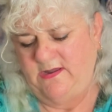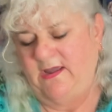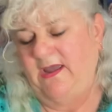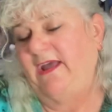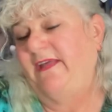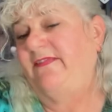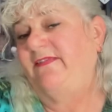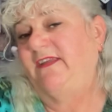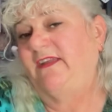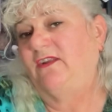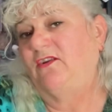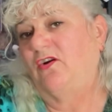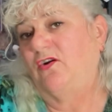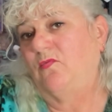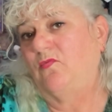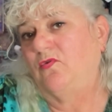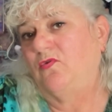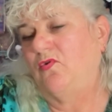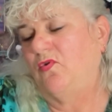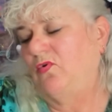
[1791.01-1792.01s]
and then I
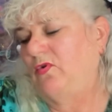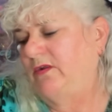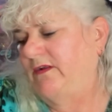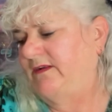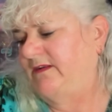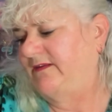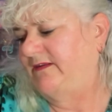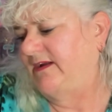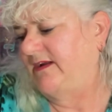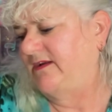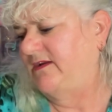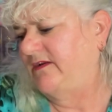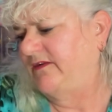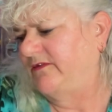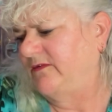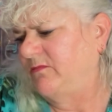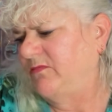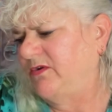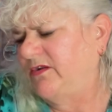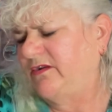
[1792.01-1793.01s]
will call it a day, because
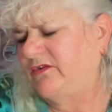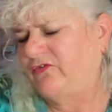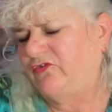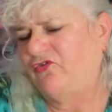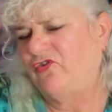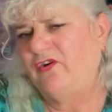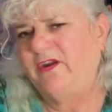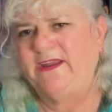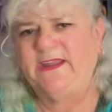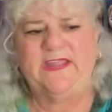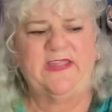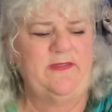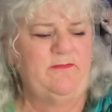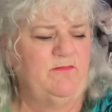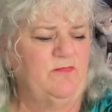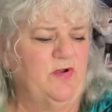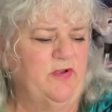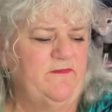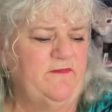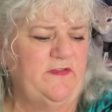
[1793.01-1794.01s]
I'm going to try and keep
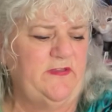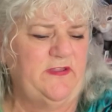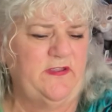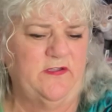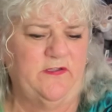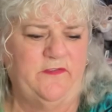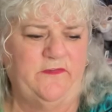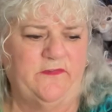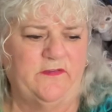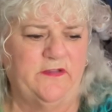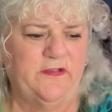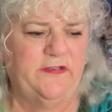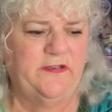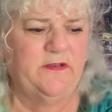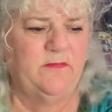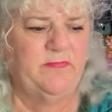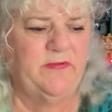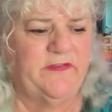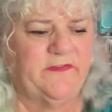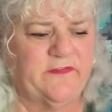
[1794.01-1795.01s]
my videos a little
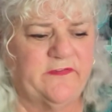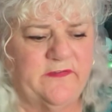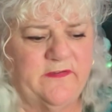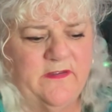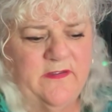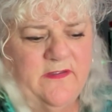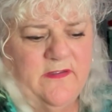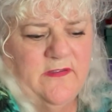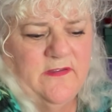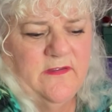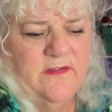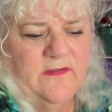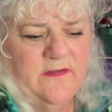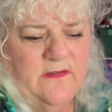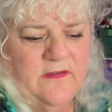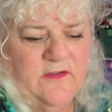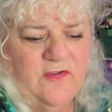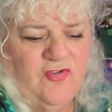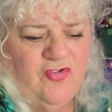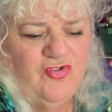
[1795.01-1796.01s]
bit
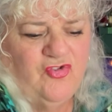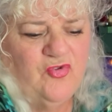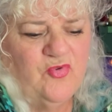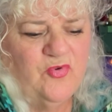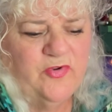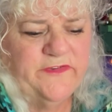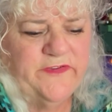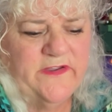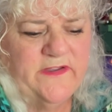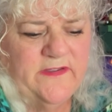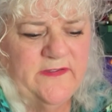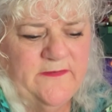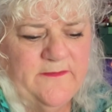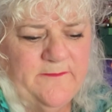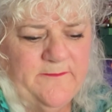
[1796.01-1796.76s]
shorter.